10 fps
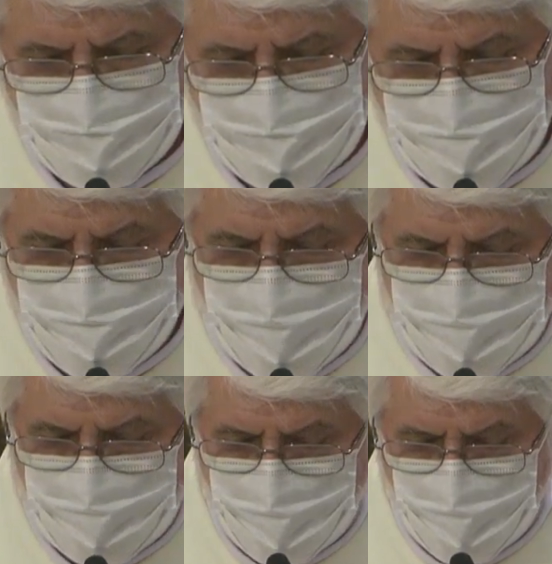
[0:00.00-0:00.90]
He
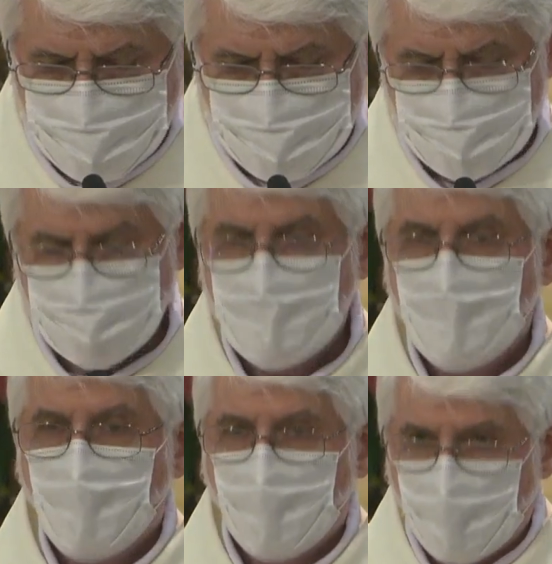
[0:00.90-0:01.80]
makes us
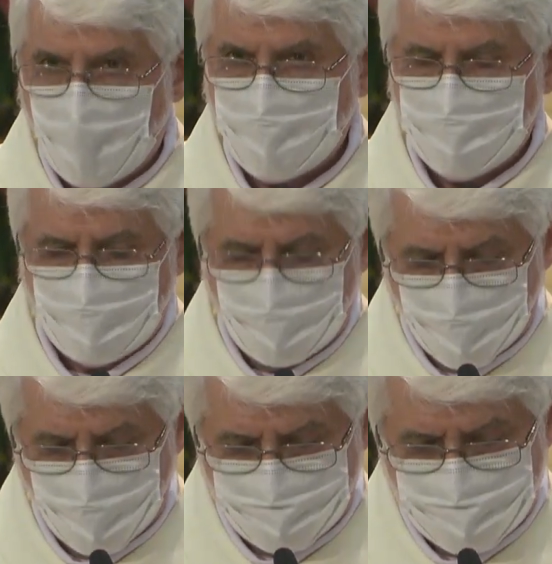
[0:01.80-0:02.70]

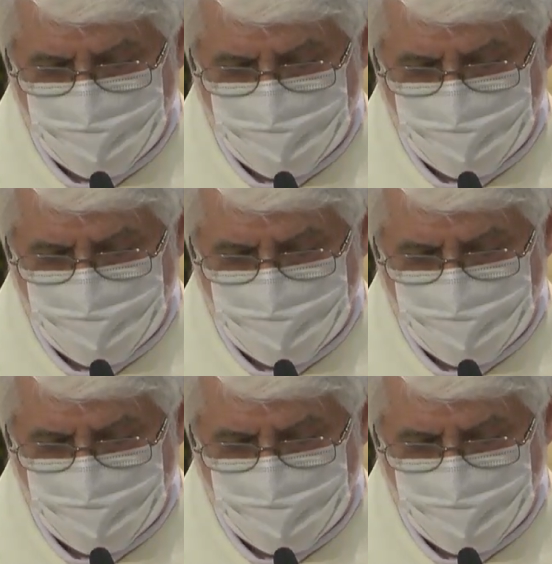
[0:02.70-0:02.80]
one with